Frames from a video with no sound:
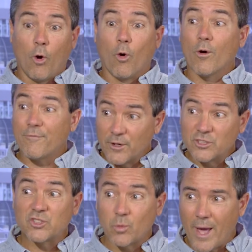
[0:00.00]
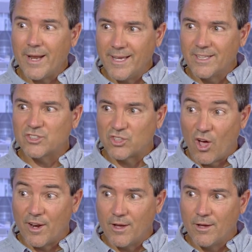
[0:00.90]
or if they're sweating in a
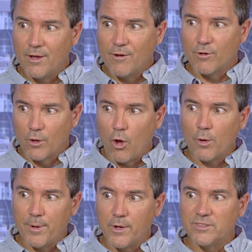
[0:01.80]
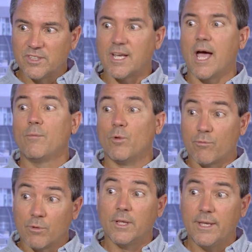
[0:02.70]
sauna for long periods of time with
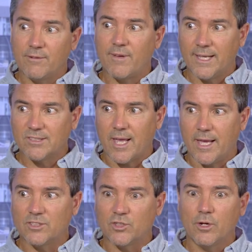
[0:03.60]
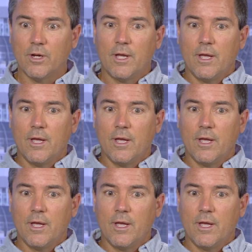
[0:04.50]
really advanced cancer,